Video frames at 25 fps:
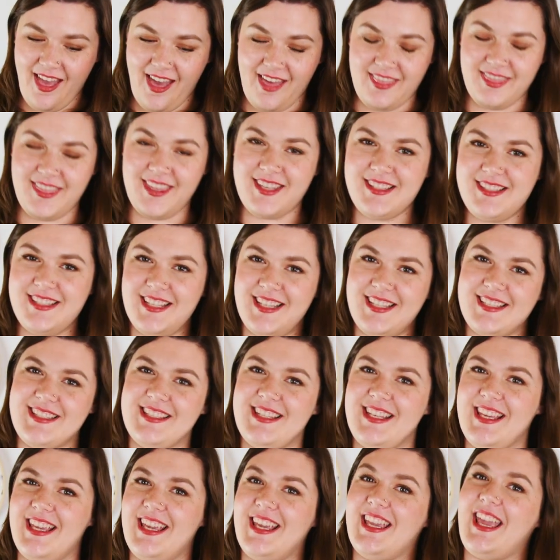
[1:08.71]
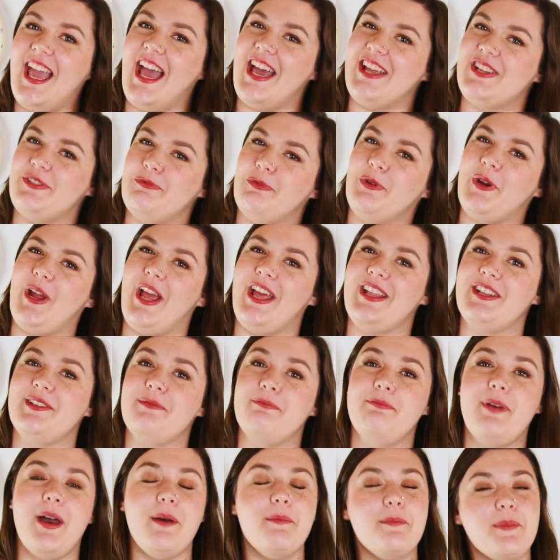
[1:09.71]
This is the
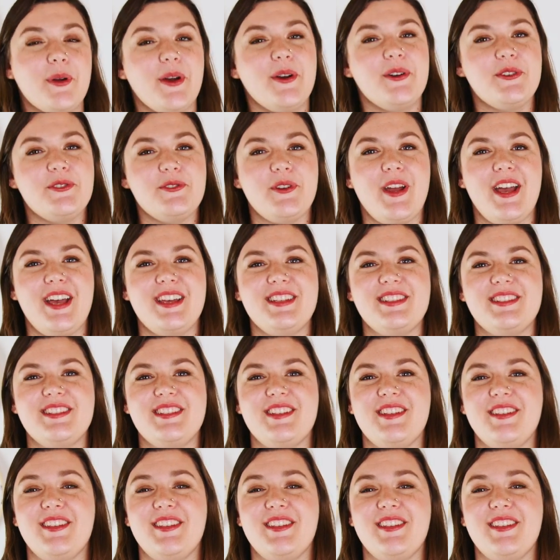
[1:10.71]
Cashmerette Pembroke dress.